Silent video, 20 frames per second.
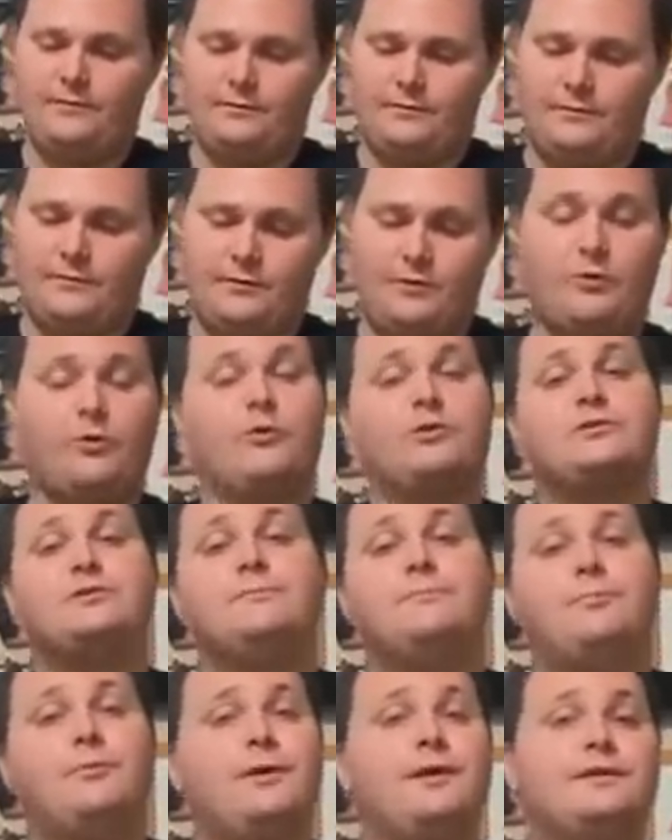Of course, in
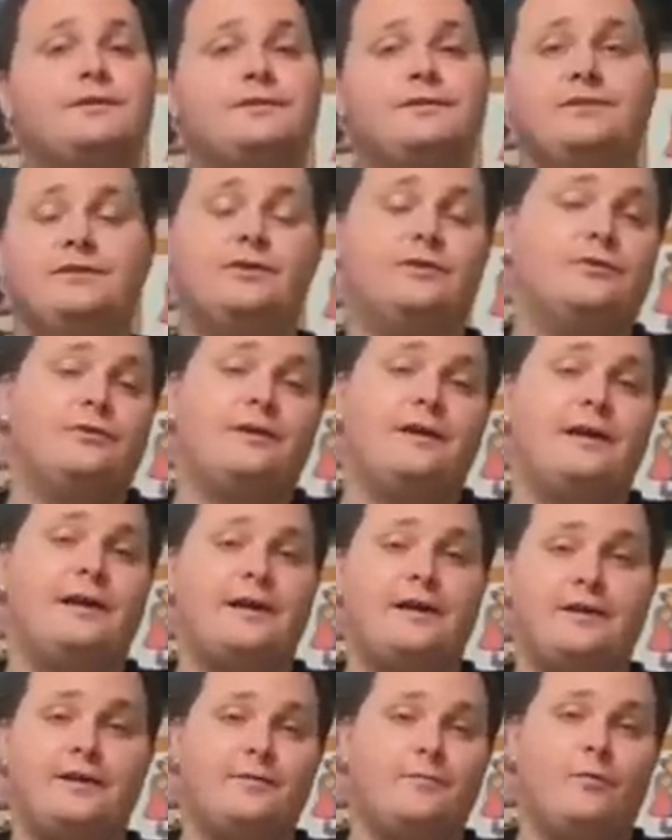prison, you don't
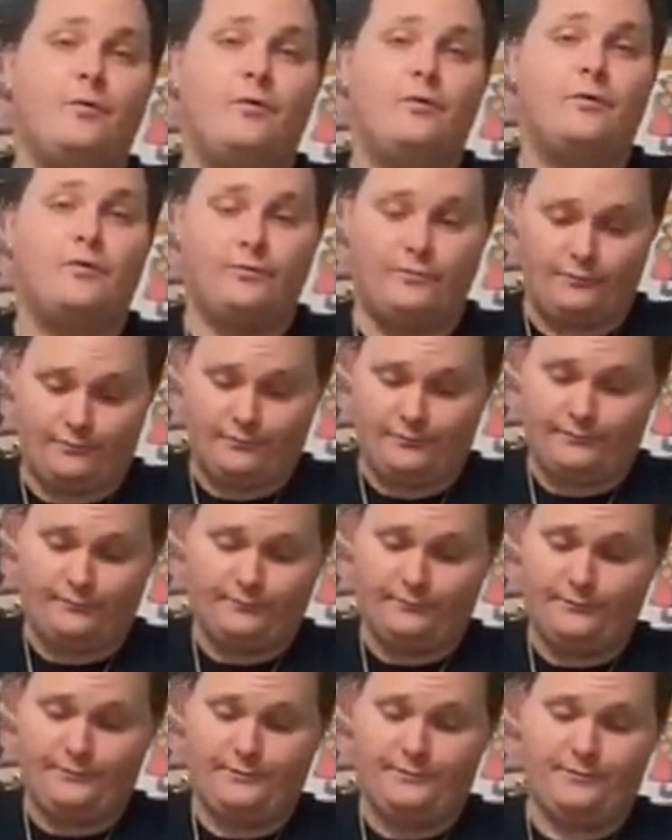care. You're more...
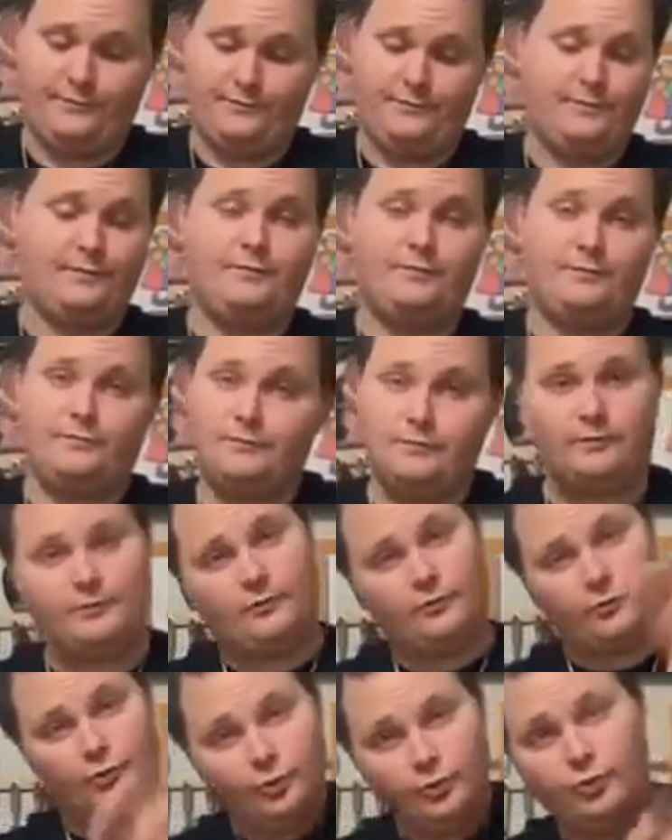
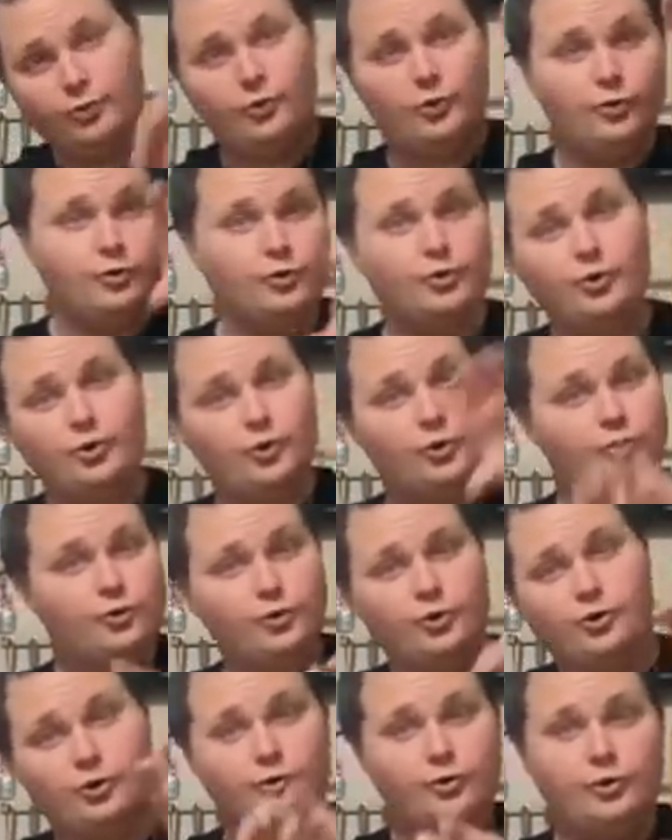
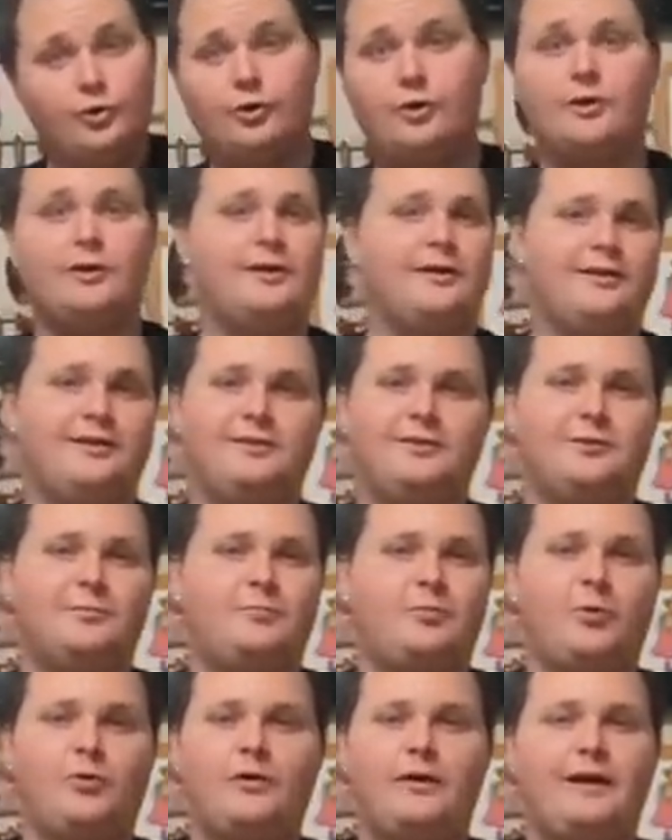You'll
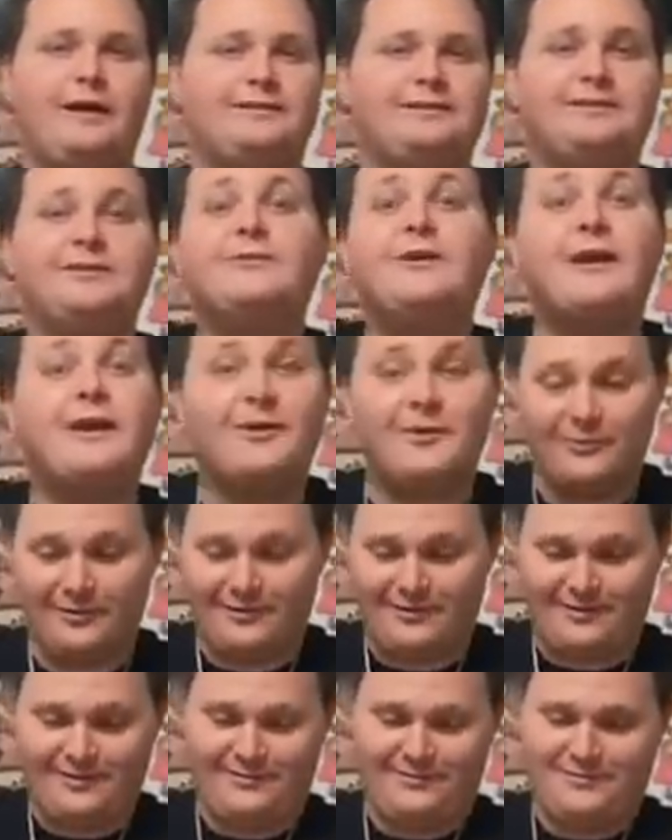pour that shit right on
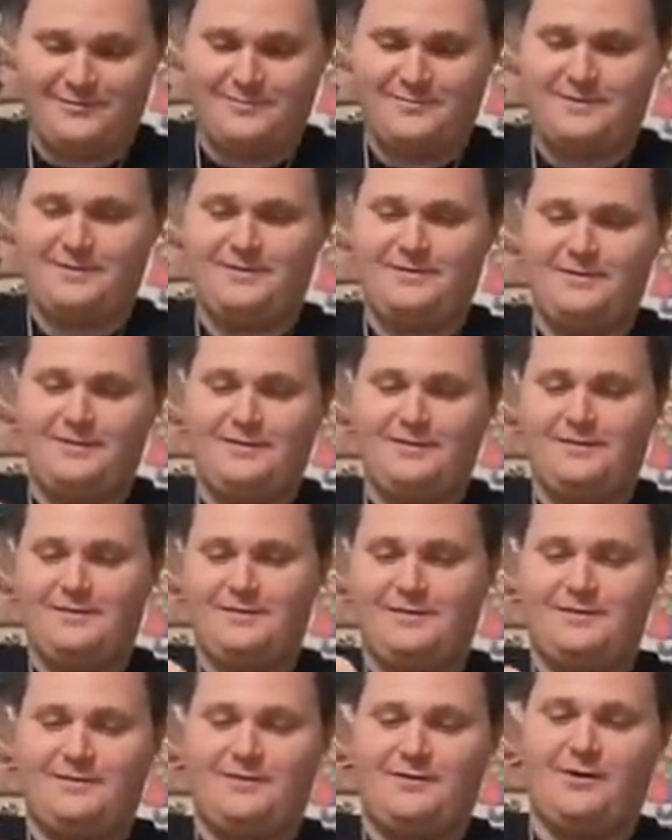there. You feel me?
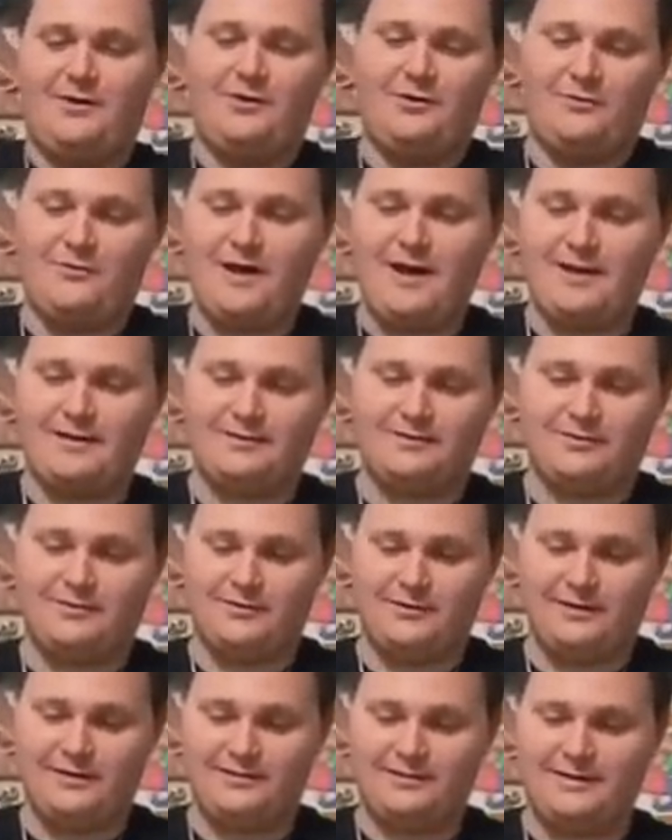All right. So
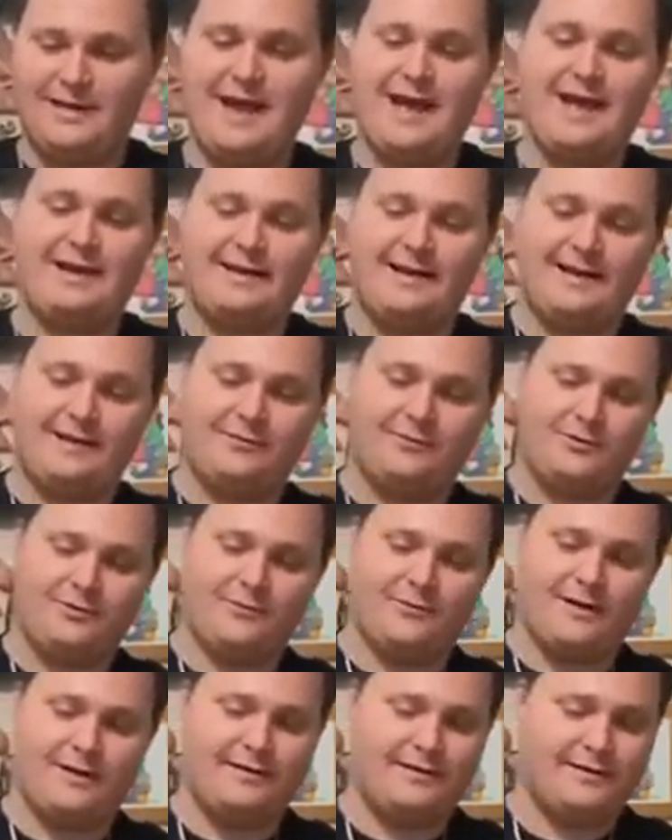there's that. That'll go
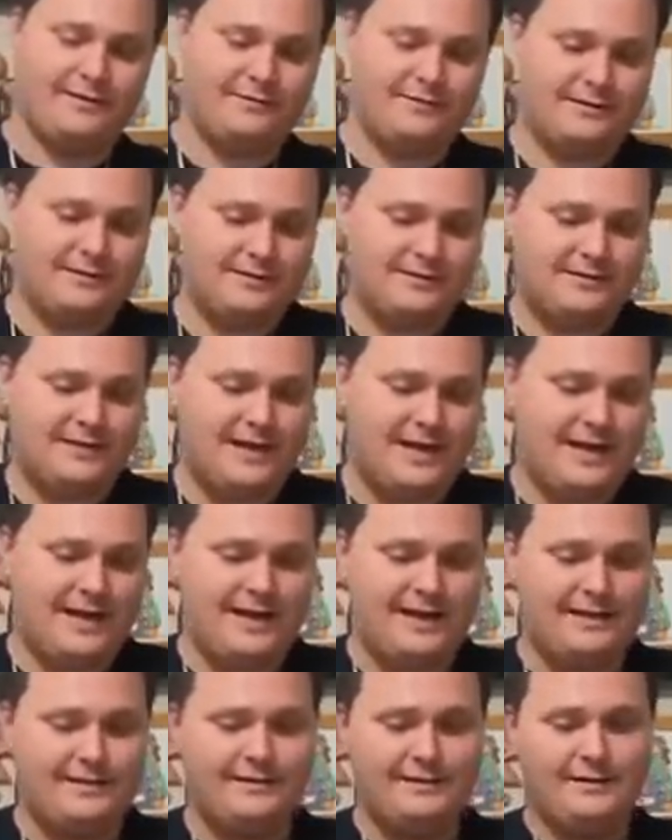right there to the
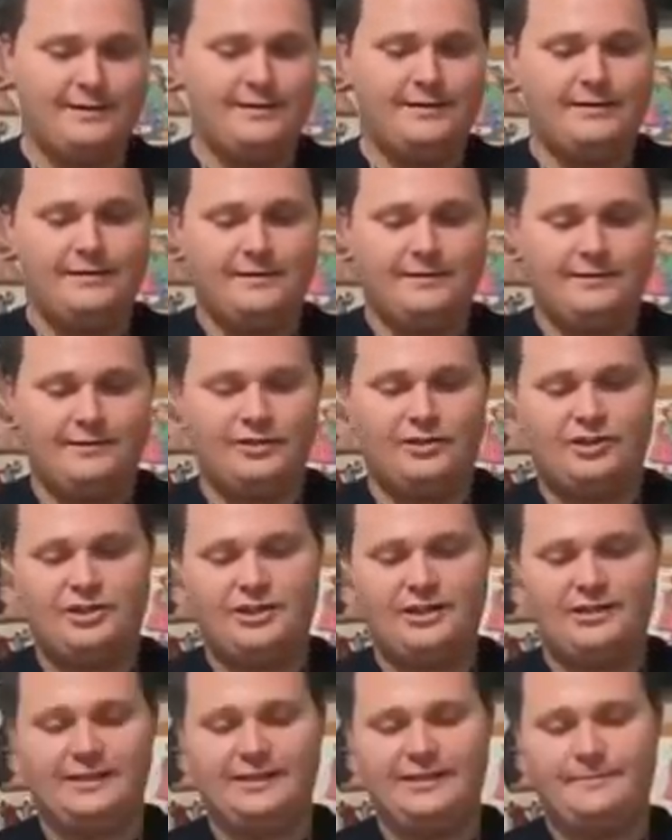side. The
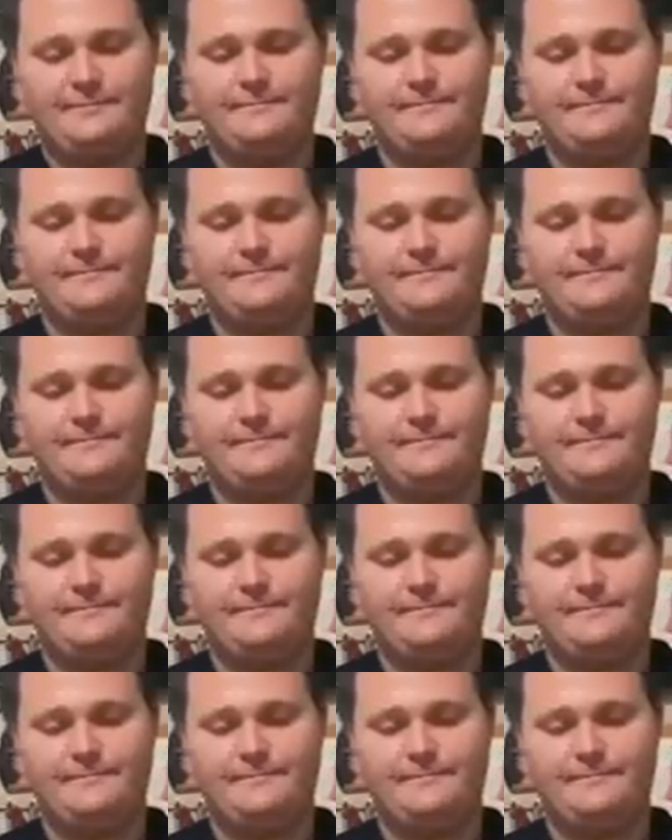chili.